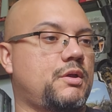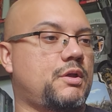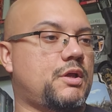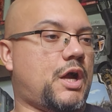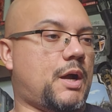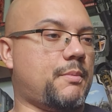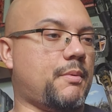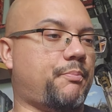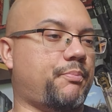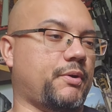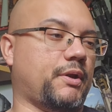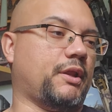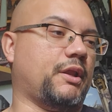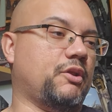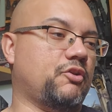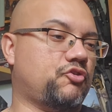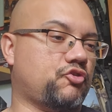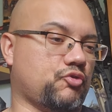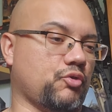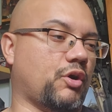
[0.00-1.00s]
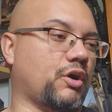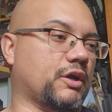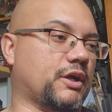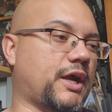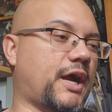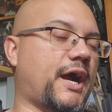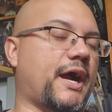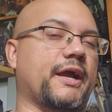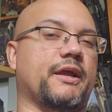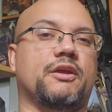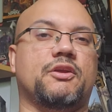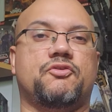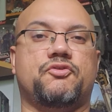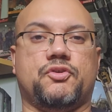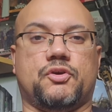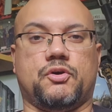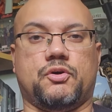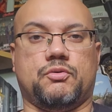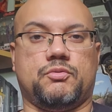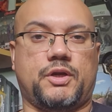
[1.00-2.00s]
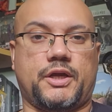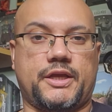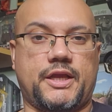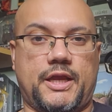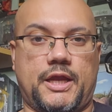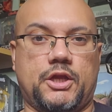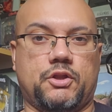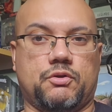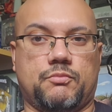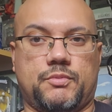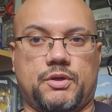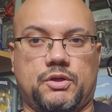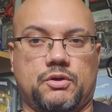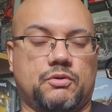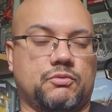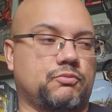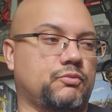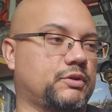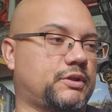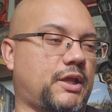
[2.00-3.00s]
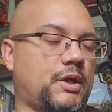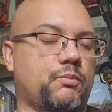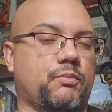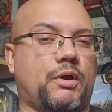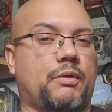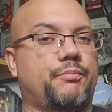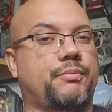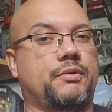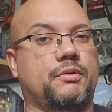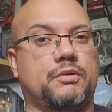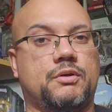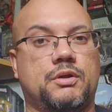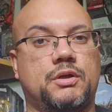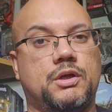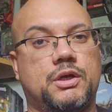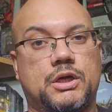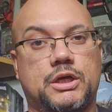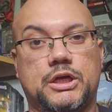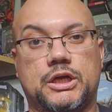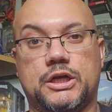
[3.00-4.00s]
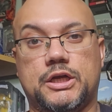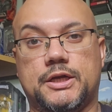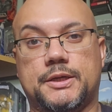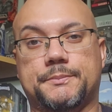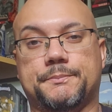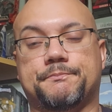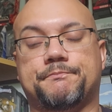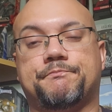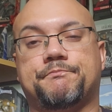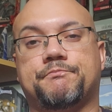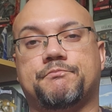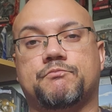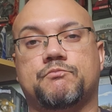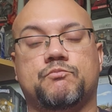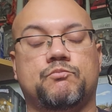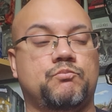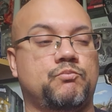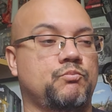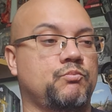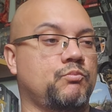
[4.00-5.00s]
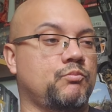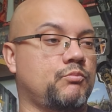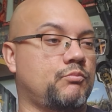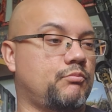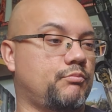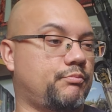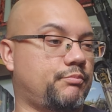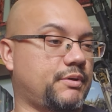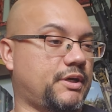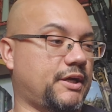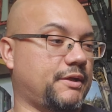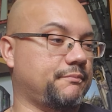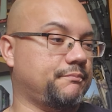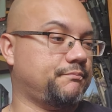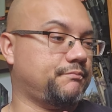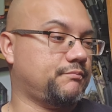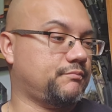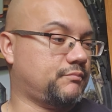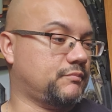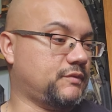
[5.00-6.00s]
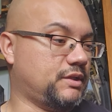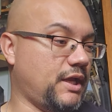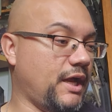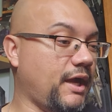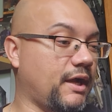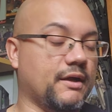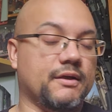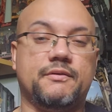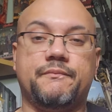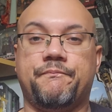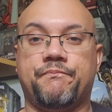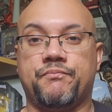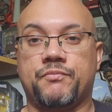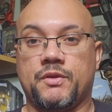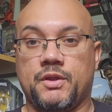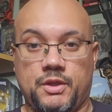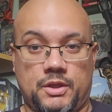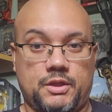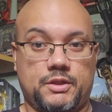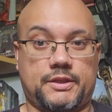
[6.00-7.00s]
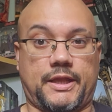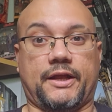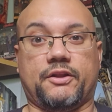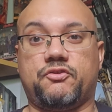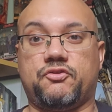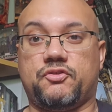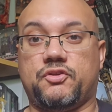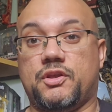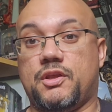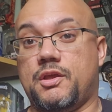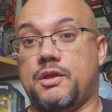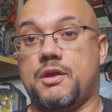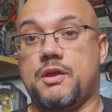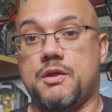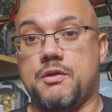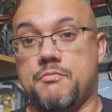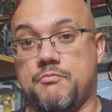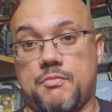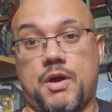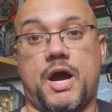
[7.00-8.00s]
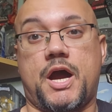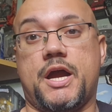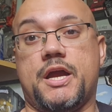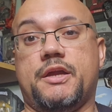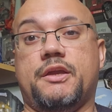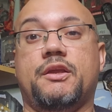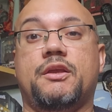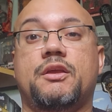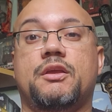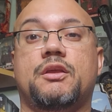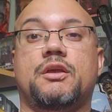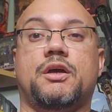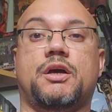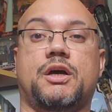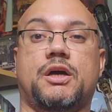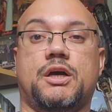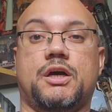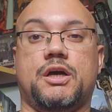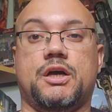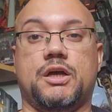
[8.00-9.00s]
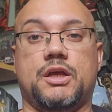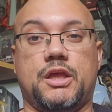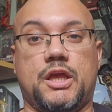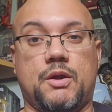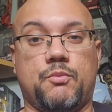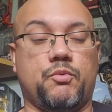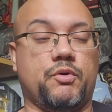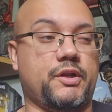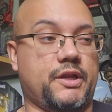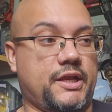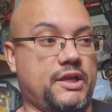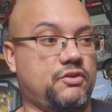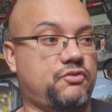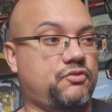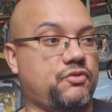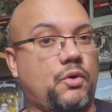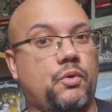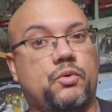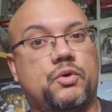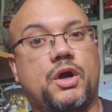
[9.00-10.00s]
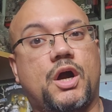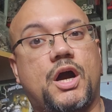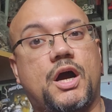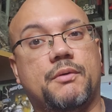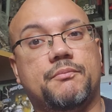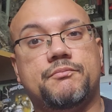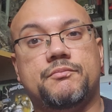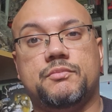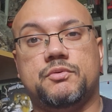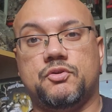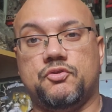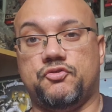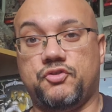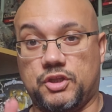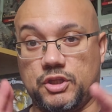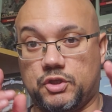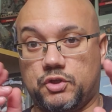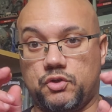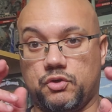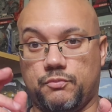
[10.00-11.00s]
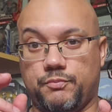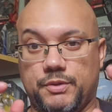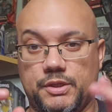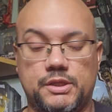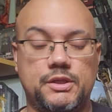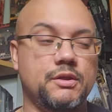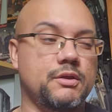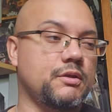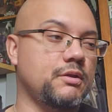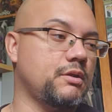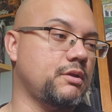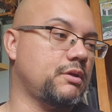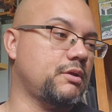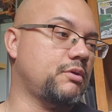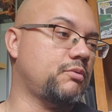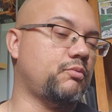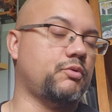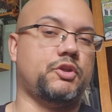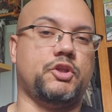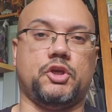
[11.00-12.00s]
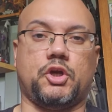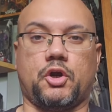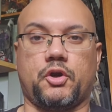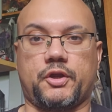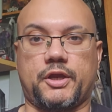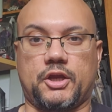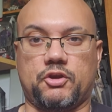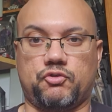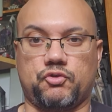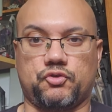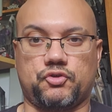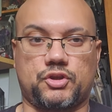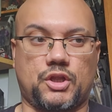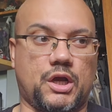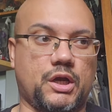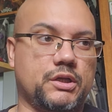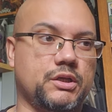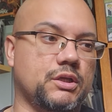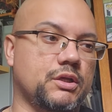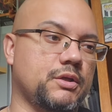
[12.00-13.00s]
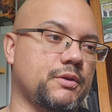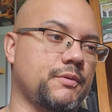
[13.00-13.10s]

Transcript: I'm a pretty strong guy, so I can handle my own with that weapon. But yeah, that's my M1A SOCOM CQB with the Archangel stock.